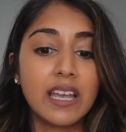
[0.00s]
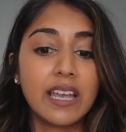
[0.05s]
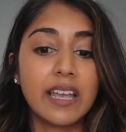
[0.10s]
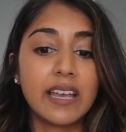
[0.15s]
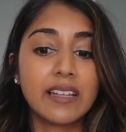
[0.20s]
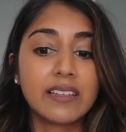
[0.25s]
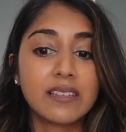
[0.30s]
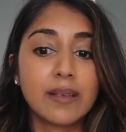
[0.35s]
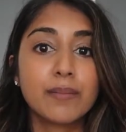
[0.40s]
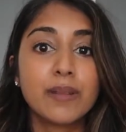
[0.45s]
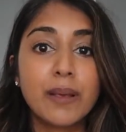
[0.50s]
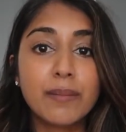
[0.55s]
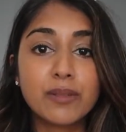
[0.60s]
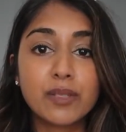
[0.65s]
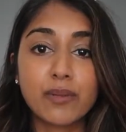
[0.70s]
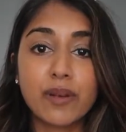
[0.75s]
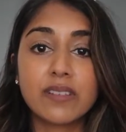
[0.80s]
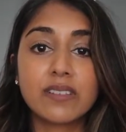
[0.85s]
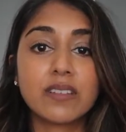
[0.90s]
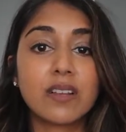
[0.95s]
And sometimes
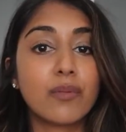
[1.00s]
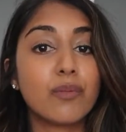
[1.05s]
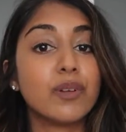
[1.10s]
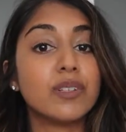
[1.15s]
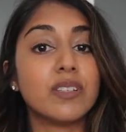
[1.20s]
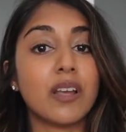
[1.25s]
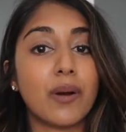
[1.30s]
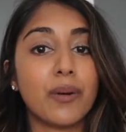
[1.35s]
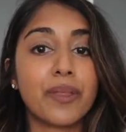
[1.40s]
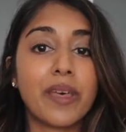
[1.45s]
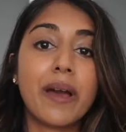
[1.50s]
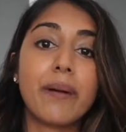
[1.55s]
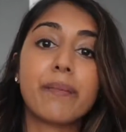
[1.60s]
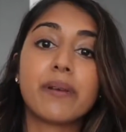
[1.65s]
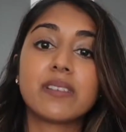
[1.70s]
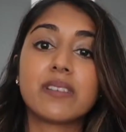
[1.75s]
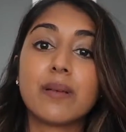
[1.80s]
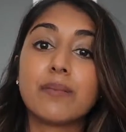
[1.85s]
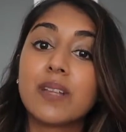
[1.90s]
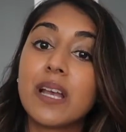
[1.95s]
the resident will know that,
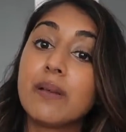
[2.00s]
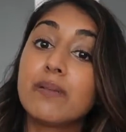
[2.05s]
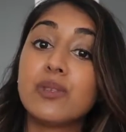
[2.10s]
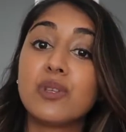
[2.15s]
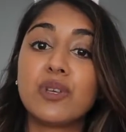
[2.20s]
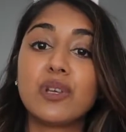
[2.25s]
but sometimes